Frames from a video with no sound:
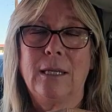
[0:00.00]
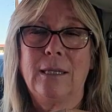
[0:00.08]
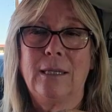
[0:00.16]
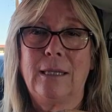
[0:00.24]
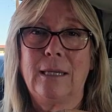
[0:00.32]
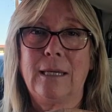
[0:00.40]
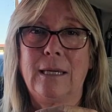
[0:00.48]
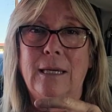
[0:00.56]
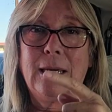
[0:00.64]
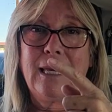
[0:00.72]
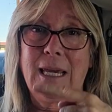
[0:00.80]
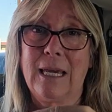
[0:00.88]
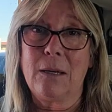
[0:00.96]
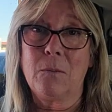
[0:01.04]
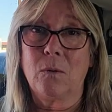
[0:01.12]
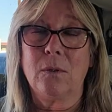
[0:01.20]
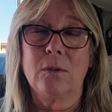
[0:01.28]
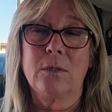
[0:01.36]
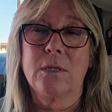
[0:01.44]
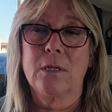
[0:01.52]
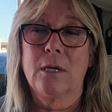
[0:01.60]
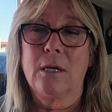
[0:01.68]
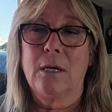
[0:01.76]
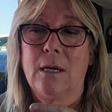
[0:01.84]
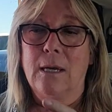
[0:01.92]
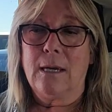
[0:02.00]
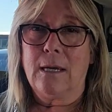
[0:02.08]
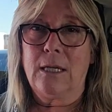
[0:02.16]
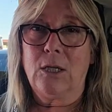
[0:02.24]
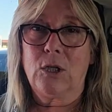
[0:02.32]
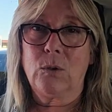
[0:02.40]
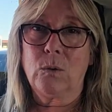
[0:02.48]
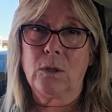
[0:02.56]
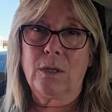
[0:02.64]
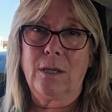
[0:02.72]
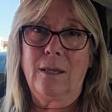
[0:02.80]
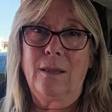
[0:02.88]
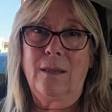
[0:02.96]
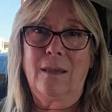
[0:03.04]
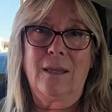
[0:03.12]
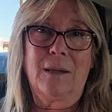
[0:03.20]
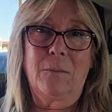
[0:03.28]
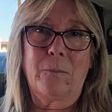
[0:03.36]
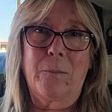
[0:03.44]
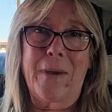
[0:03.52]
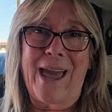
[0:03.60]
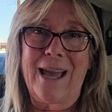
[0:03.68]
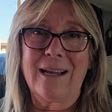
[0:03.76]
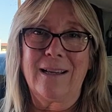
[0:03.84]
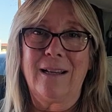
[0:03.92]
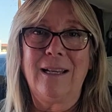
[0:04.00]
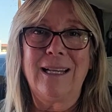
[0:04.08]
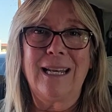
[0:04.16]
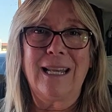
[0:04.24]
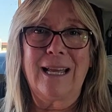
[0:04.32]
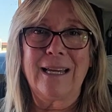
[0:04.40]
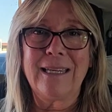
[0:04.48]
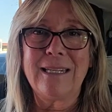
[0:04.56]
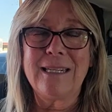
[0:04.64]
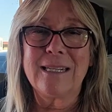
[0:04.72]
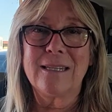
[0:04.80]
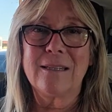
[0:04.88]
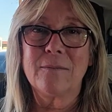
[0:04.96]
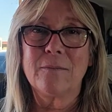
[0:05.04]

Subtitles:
the cables, he took the back light